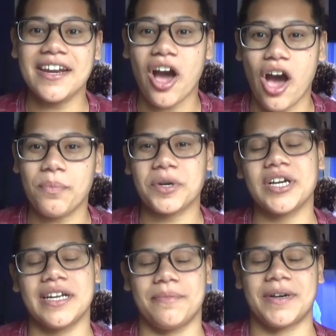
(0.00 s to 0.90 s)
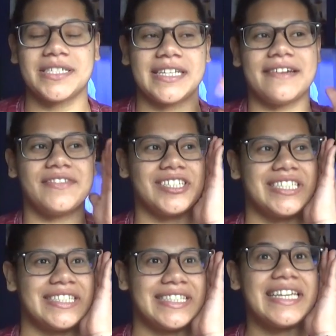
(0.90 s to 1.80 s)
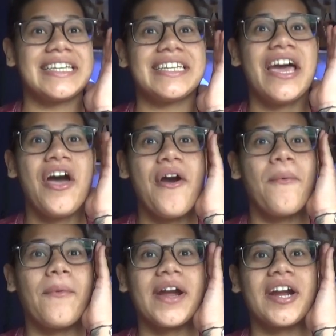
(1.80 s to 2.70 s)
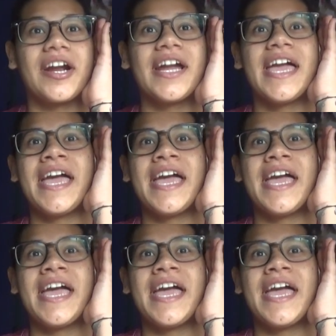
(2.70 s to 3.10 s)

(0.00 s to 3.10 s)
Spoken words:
Hopper in A Bug's Life, there's a scene where